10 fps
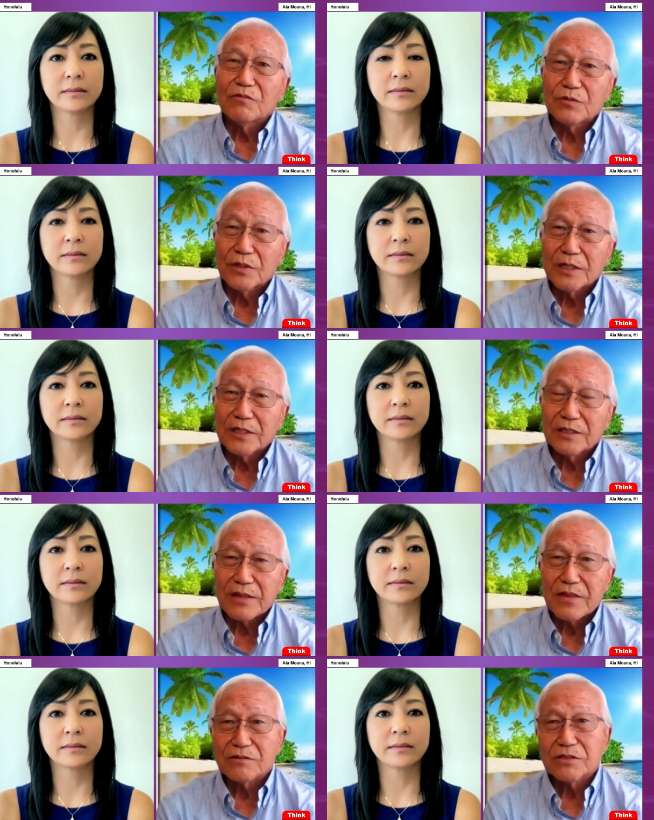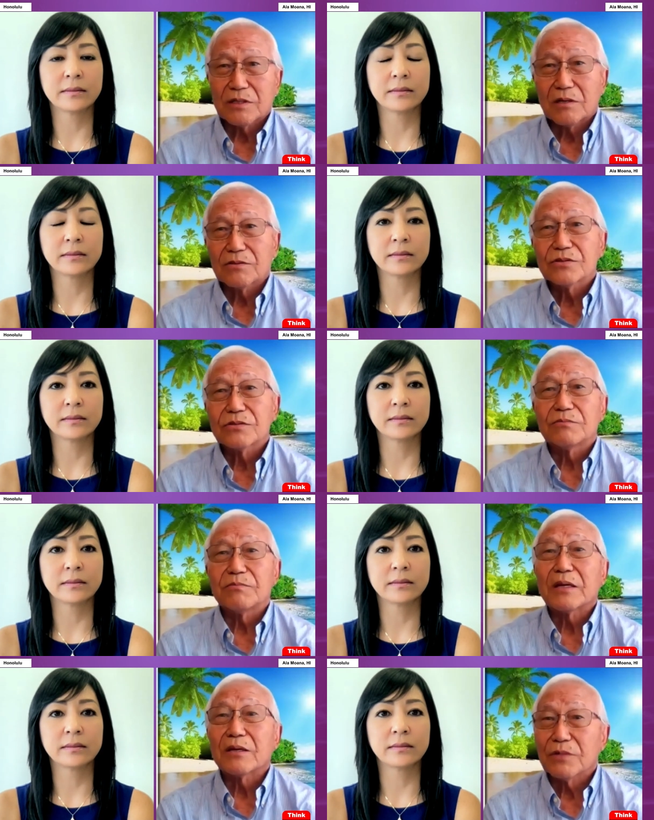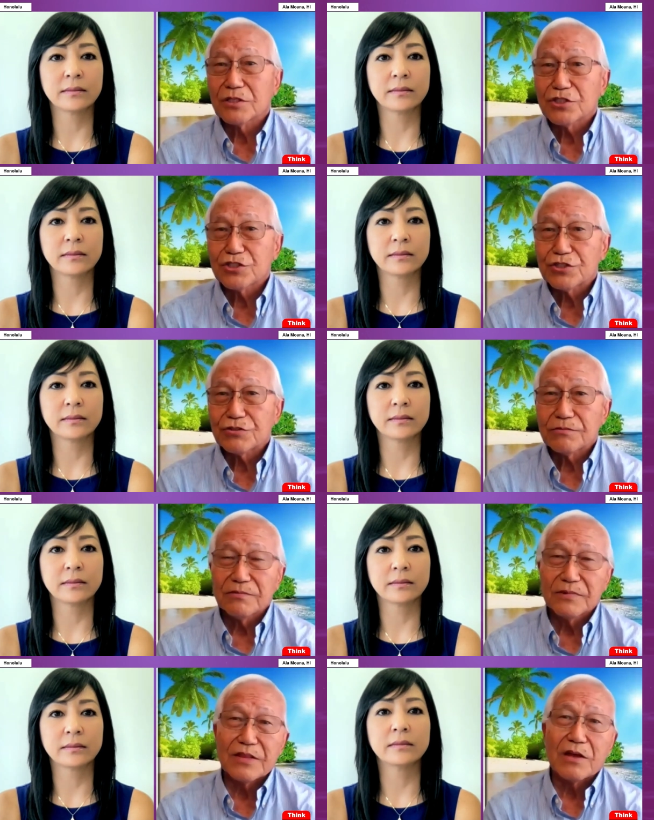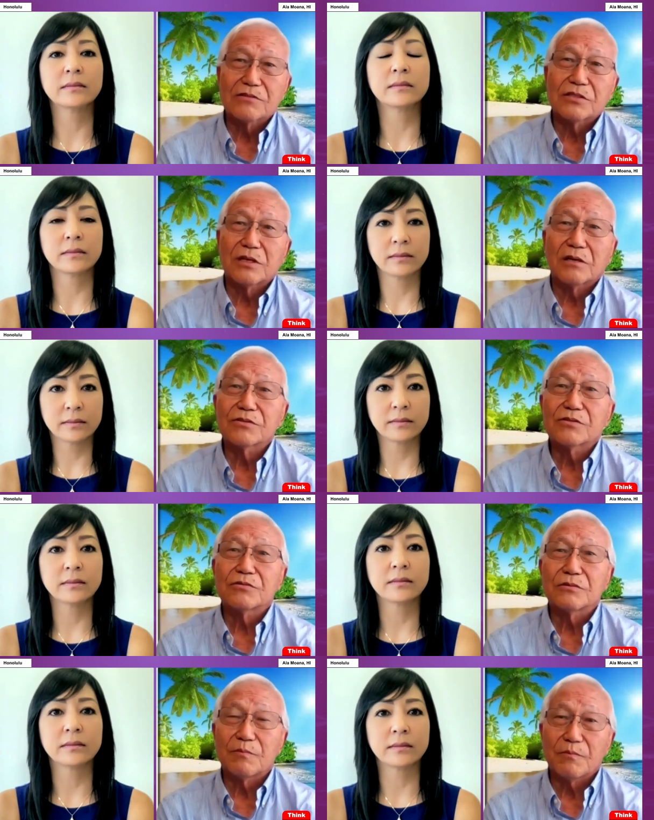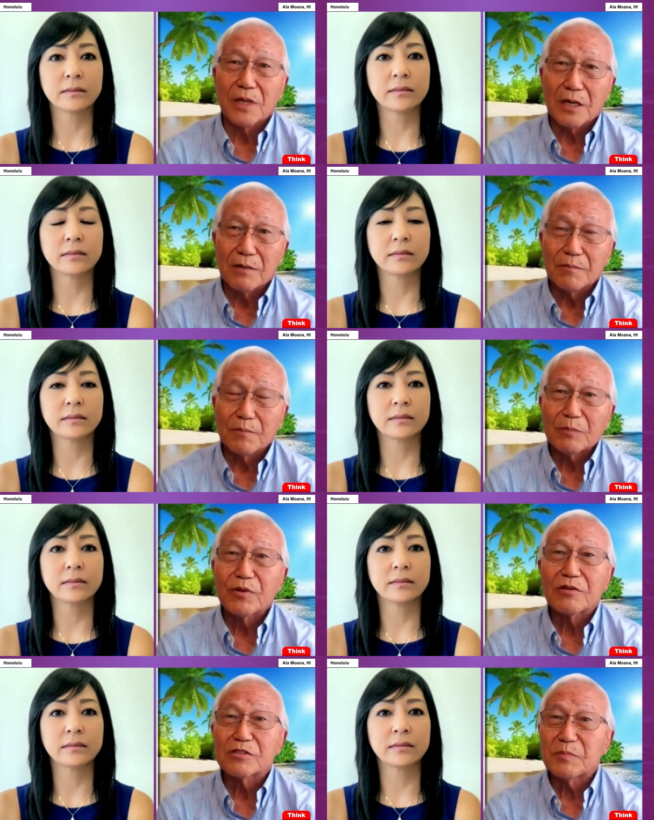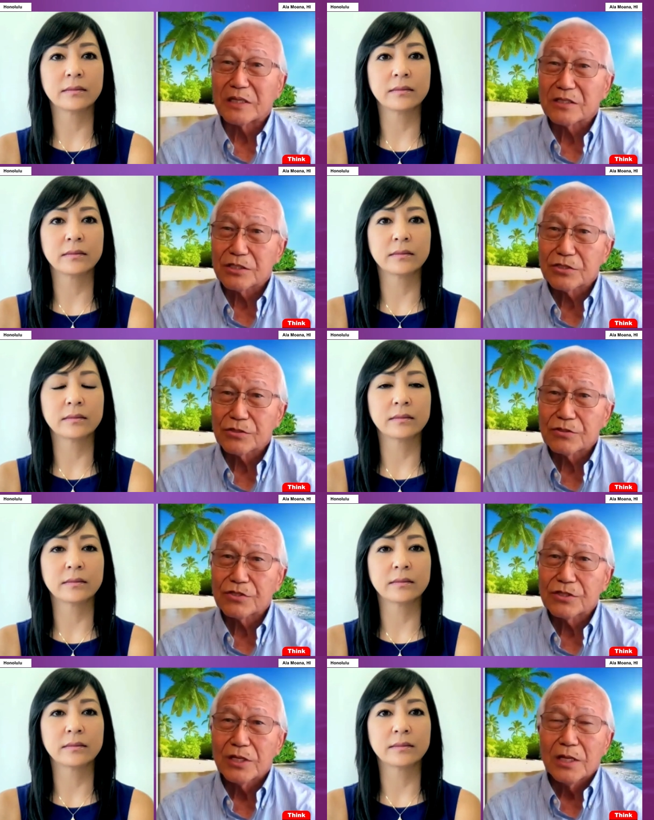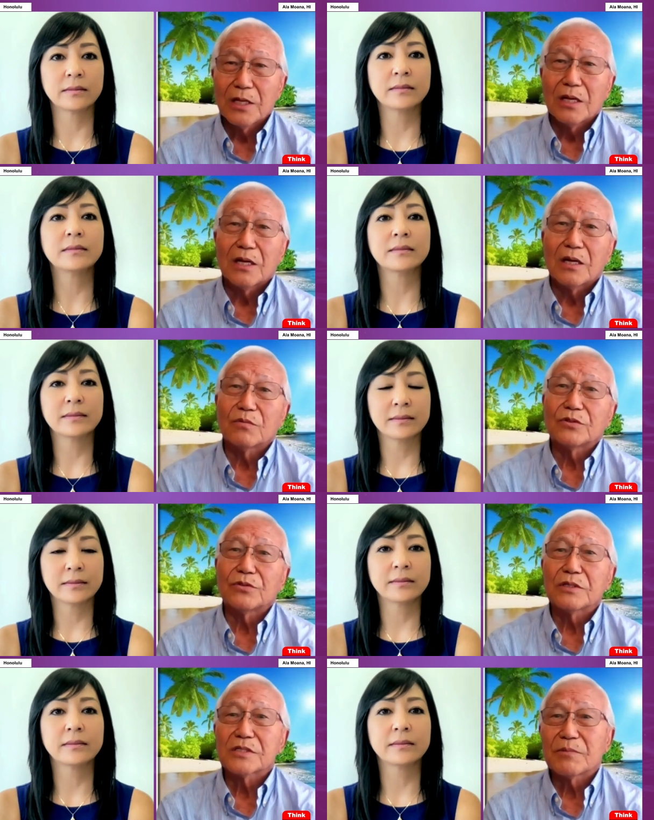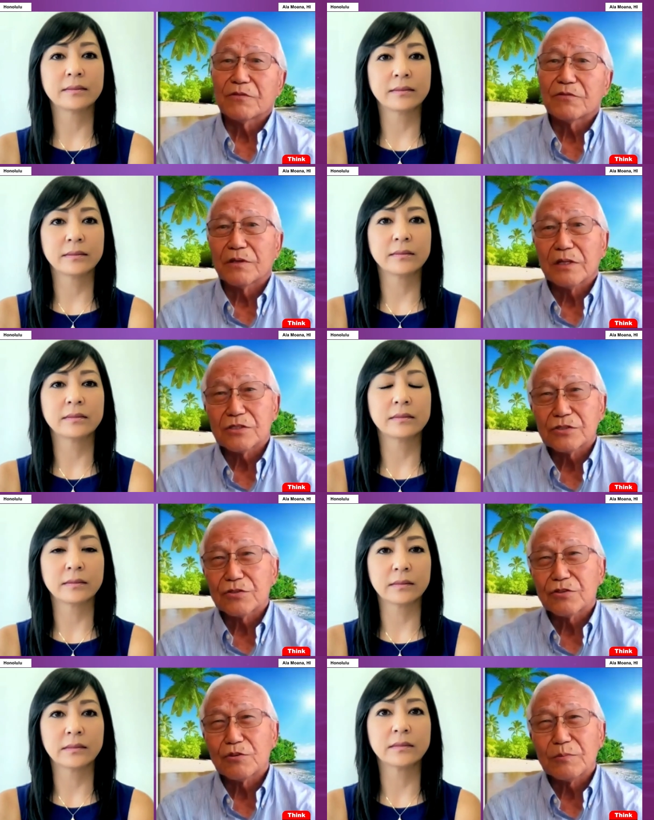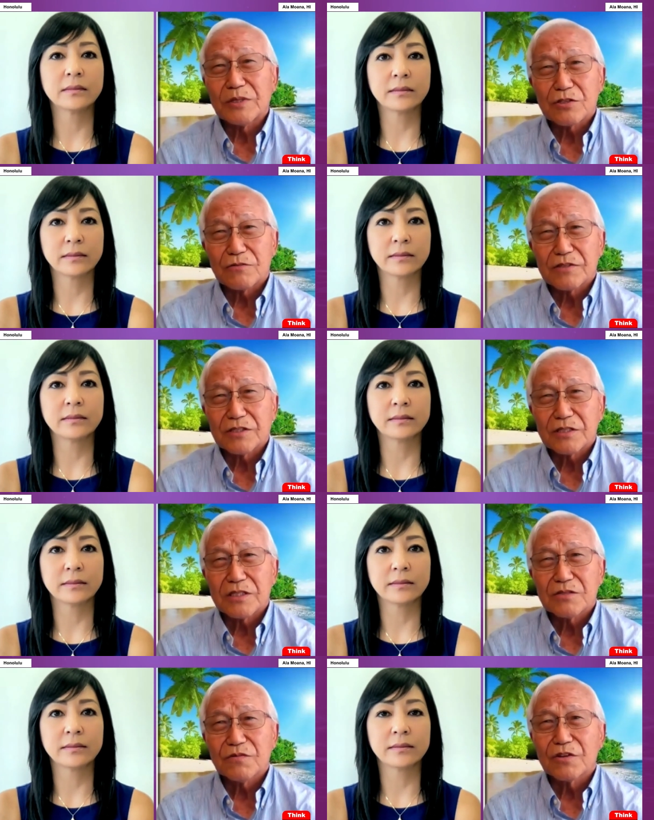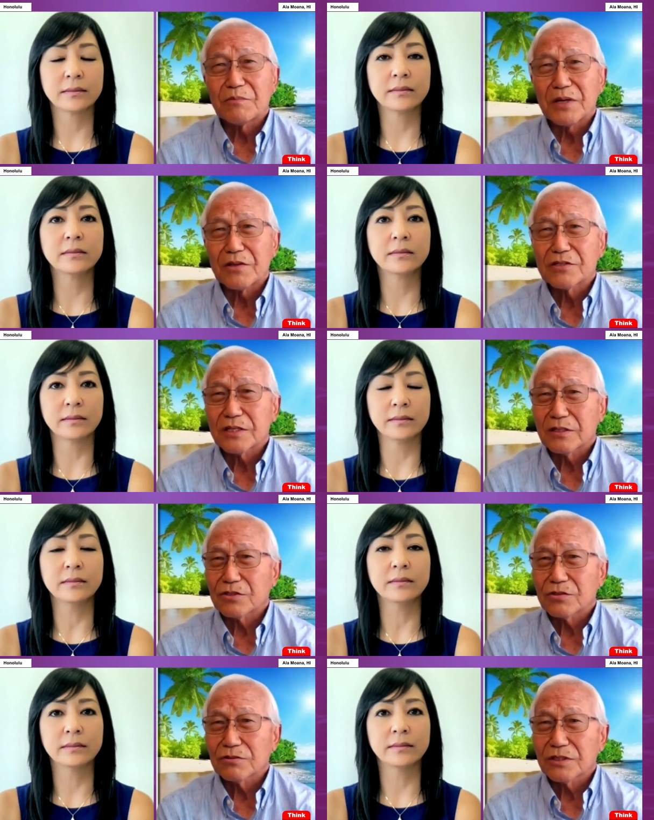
Speaker 1: but we're doing it $10,000 to Make a Wish, $10,000 to uh, Big Brothers, Big Sisters. Uh, we're doing something for Institute of Human Services for the mothers and the